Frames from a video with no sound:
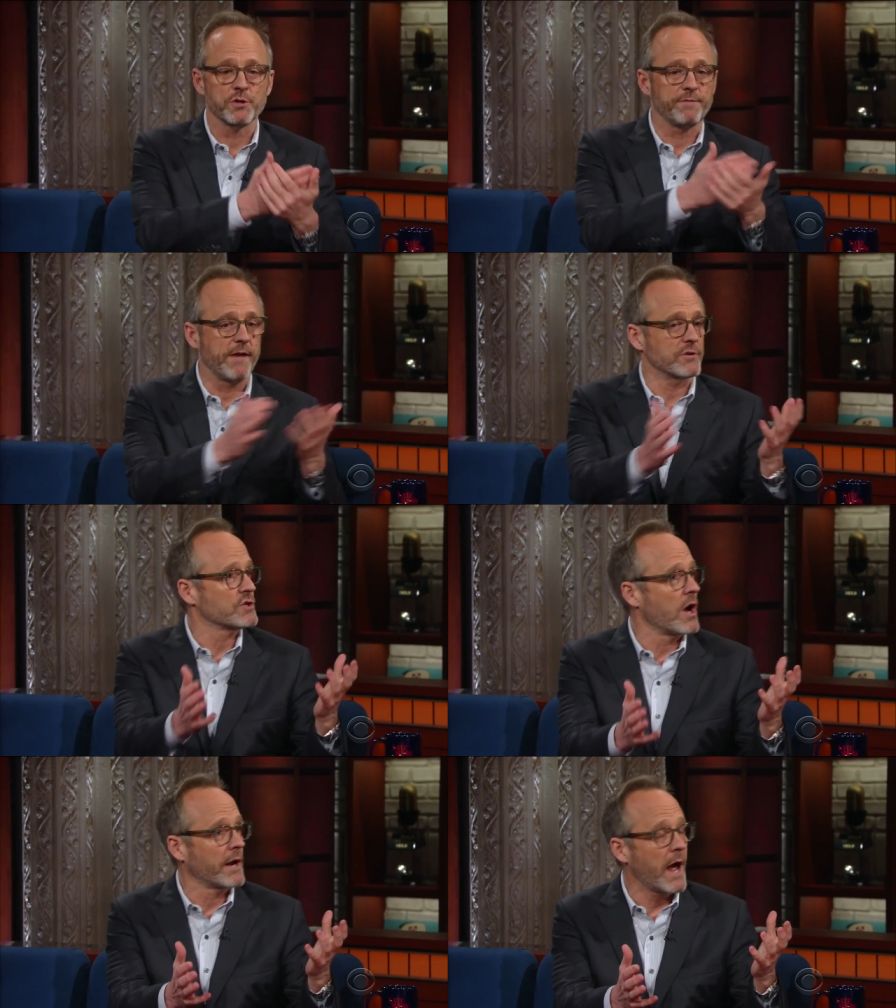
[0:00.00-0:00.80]
your favorite
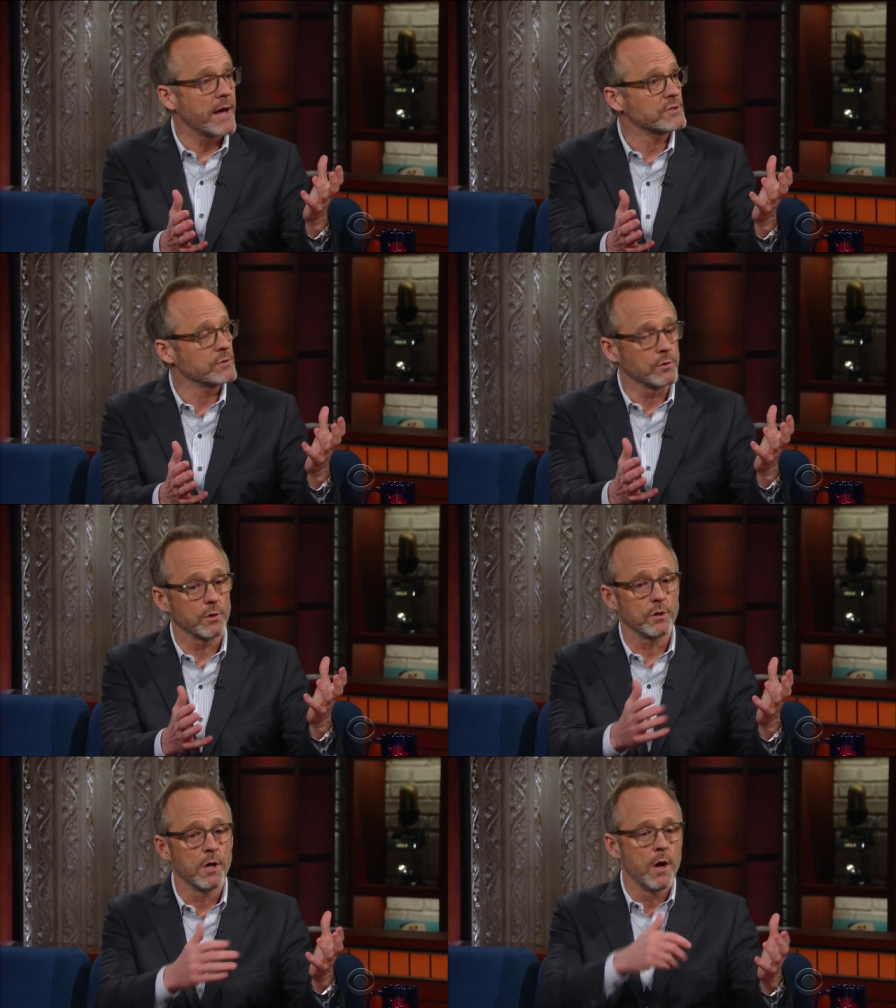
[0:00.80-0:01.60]
song in high
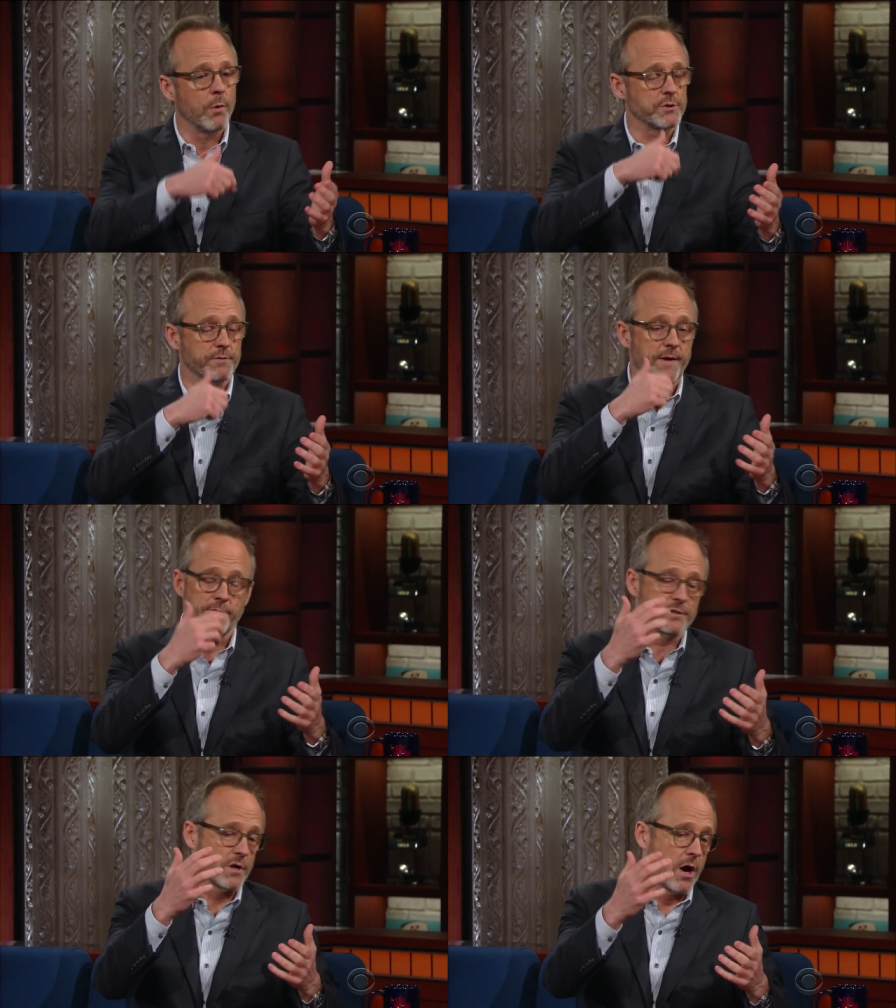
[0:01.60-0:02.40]
school, what's your
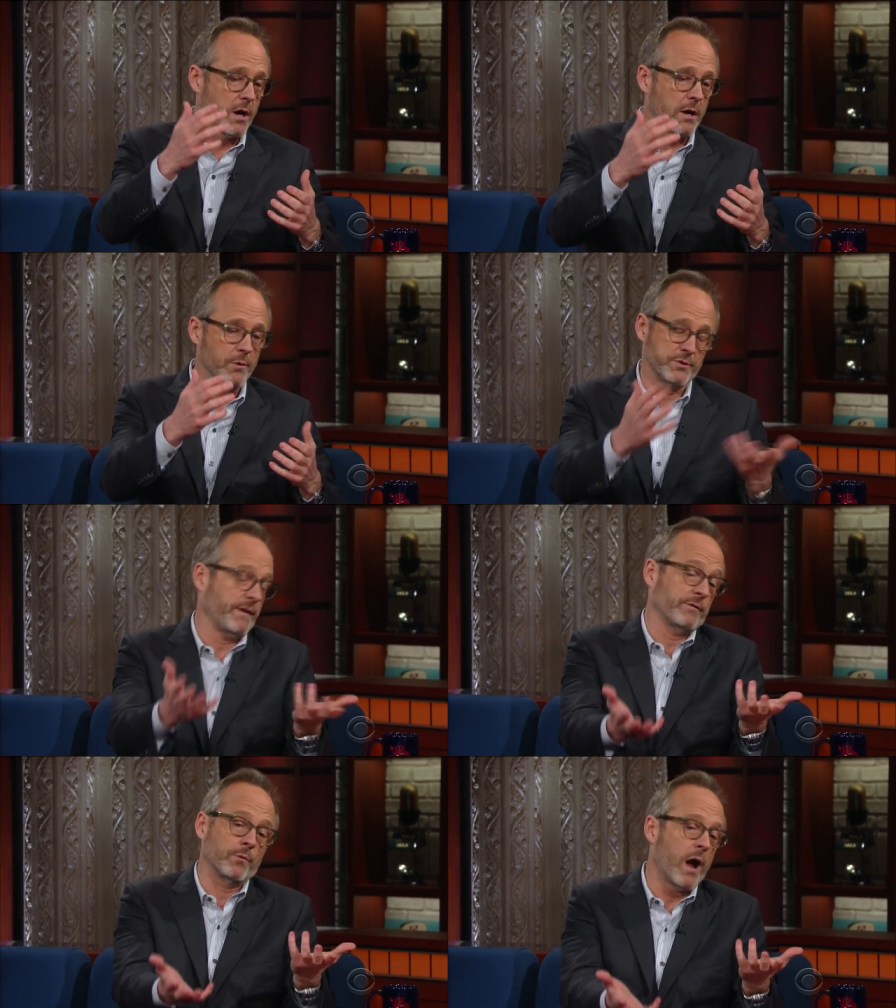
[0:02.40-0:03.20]
favorite song, what's your
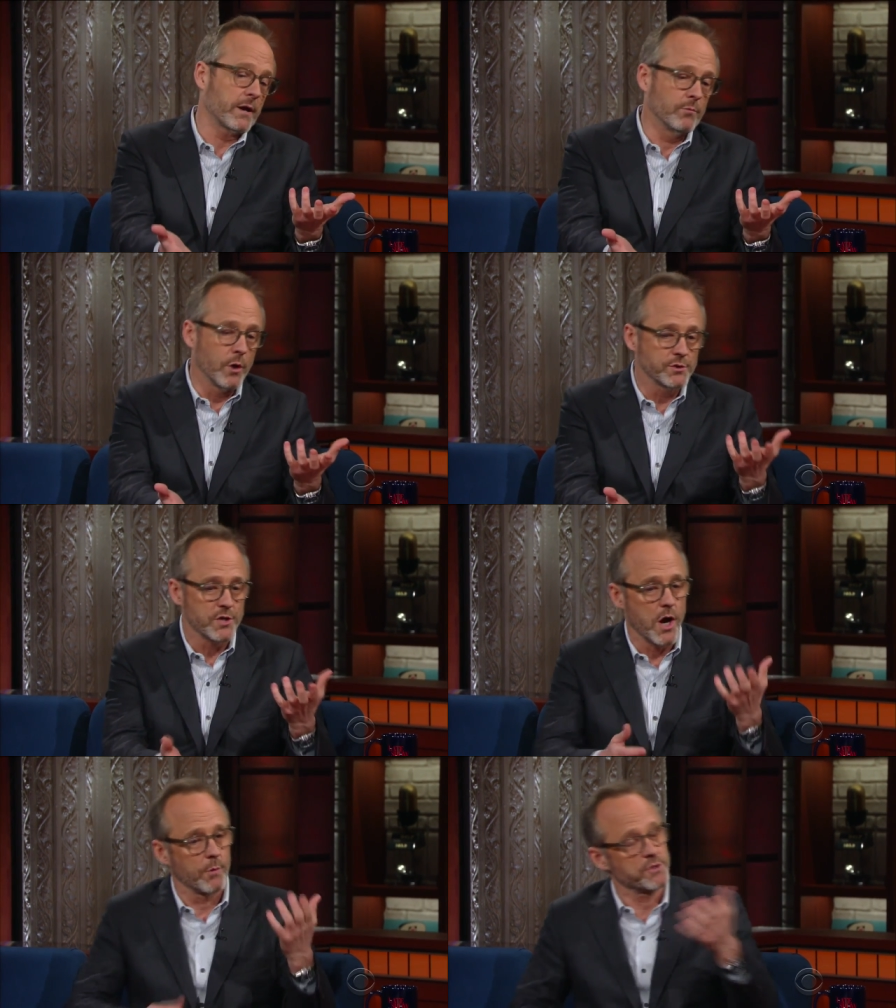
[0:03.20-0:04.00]
favorite rock and roll
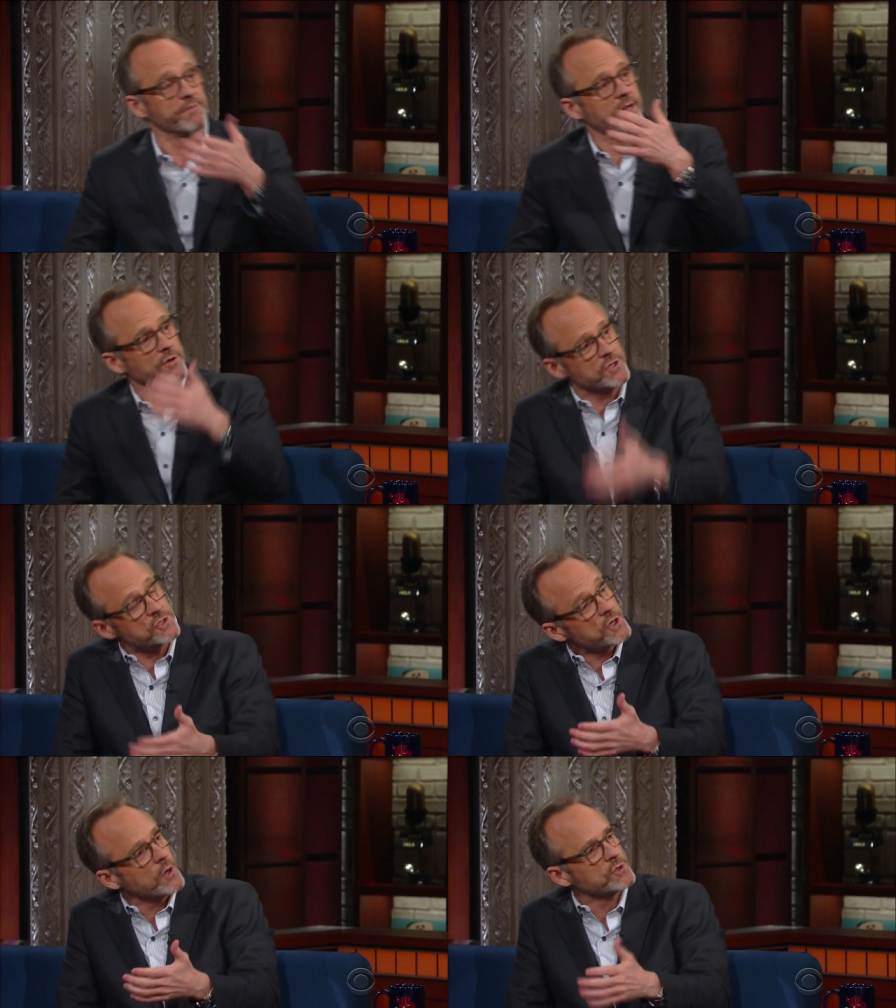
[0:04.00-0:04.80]
song, what's your favorite
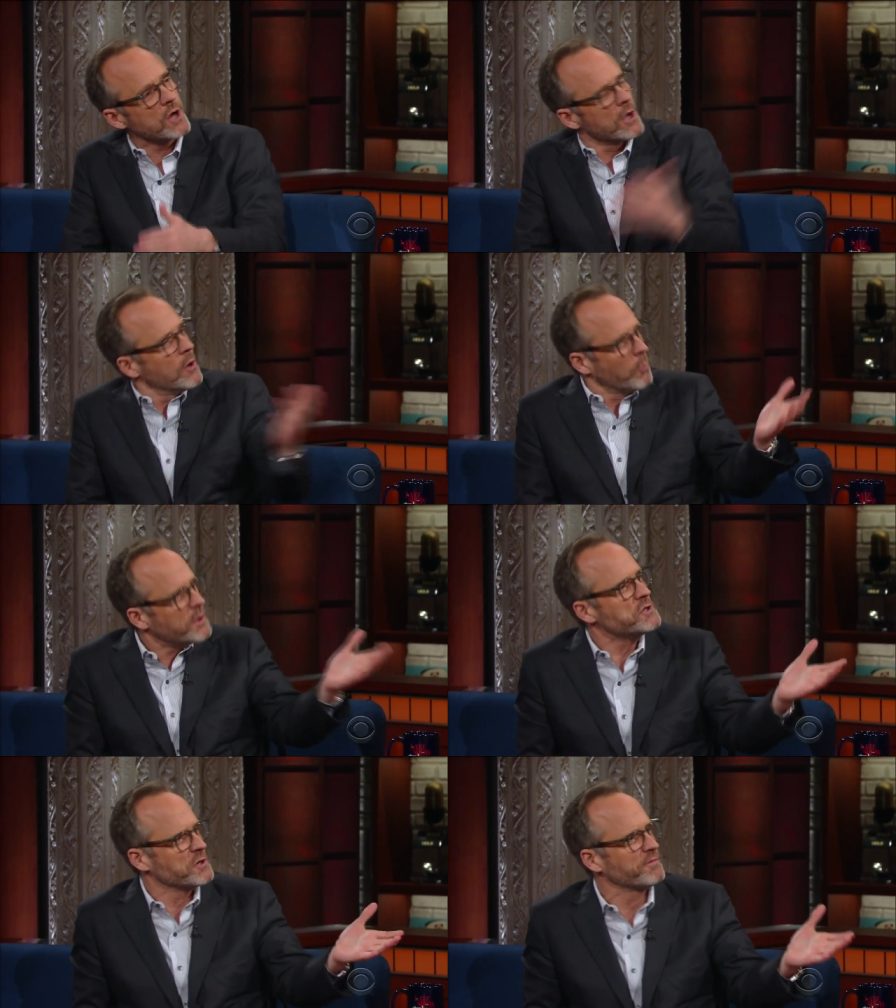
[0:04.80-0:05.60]
disco song. What
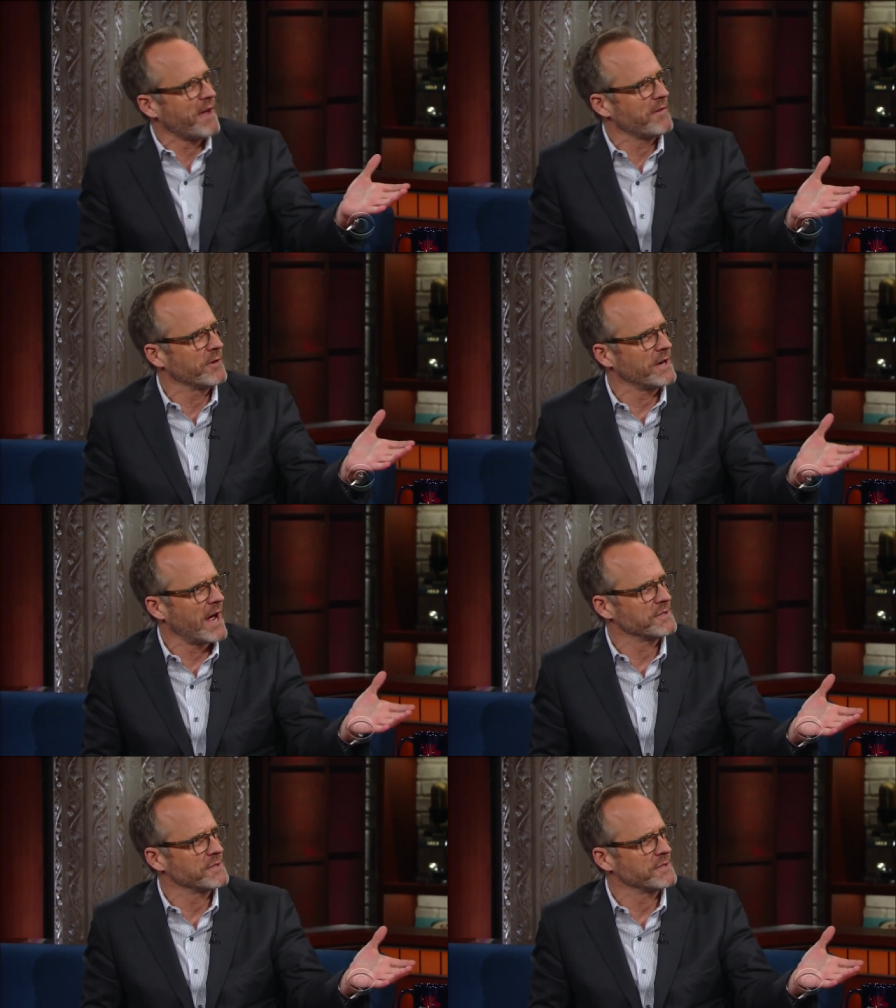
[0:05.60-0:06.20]
is your favorite